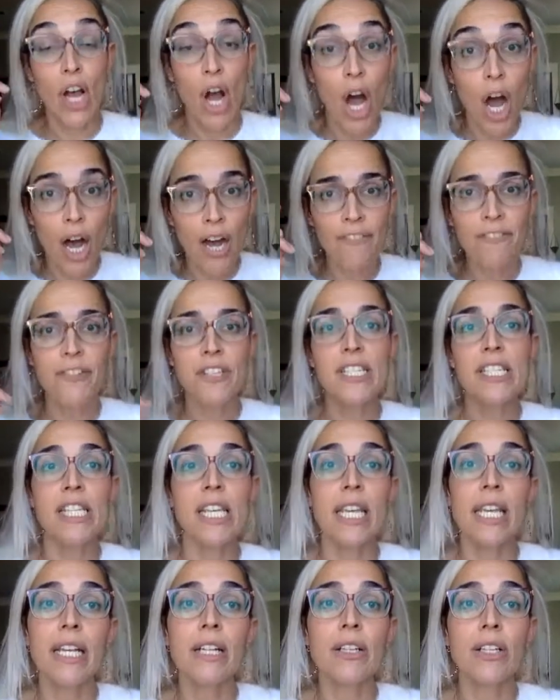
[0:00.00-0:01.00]
office
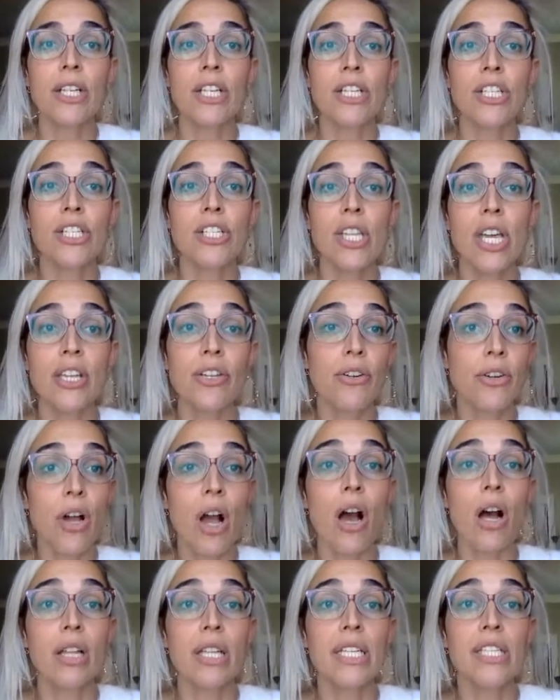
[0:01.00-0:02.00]
English that your
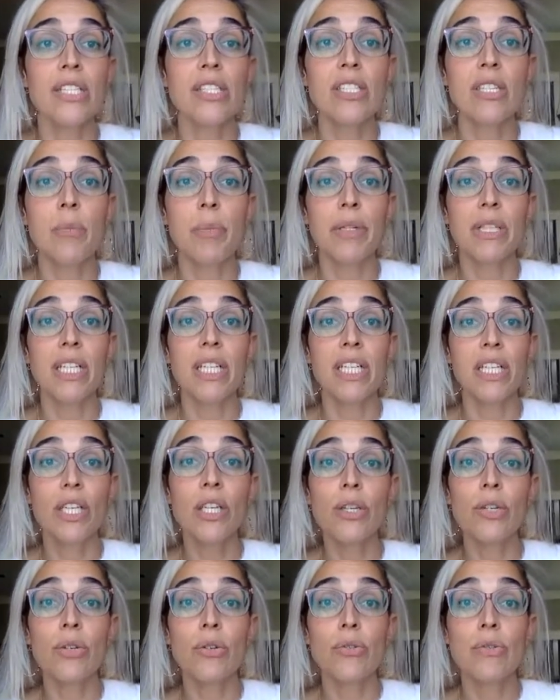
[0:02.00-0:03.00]
colleagues typically
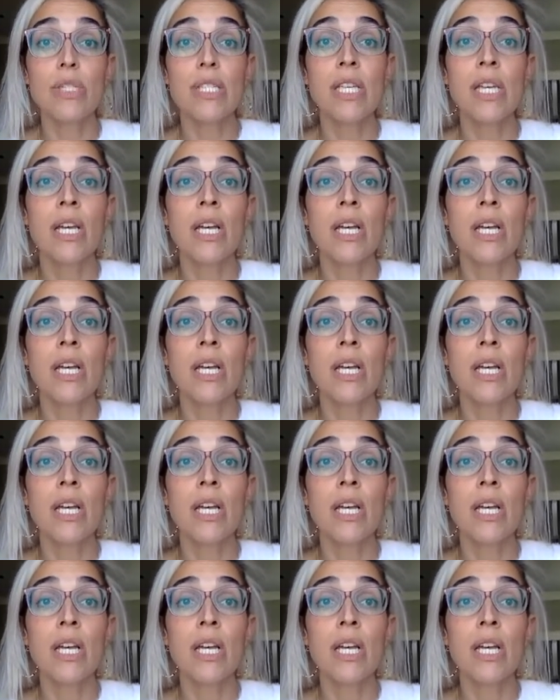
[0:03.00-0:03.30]
use.